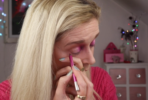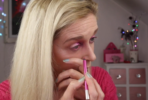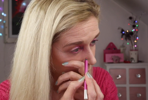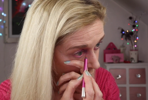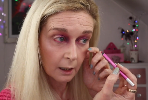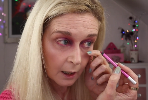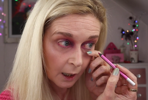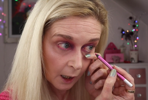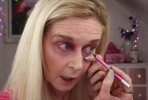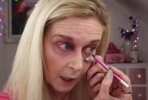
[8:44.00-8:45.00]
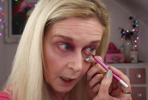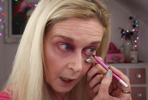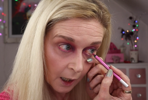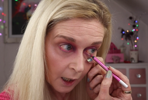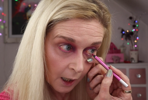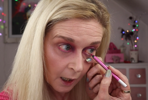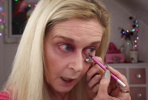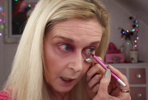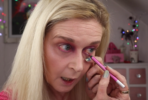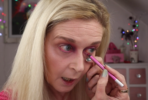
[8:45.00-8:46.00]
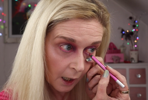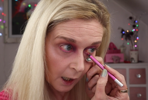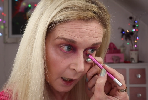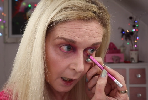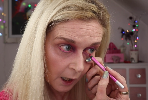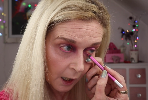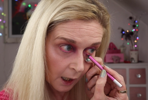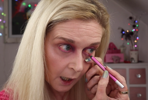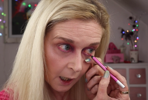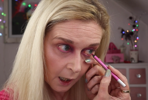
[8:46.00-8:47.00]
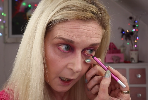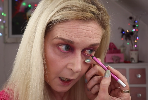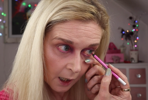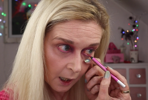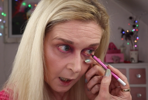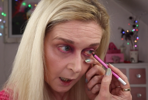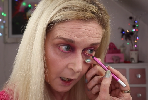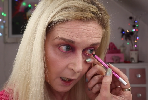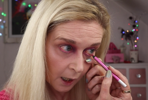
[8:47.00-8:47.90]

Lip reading: (silence)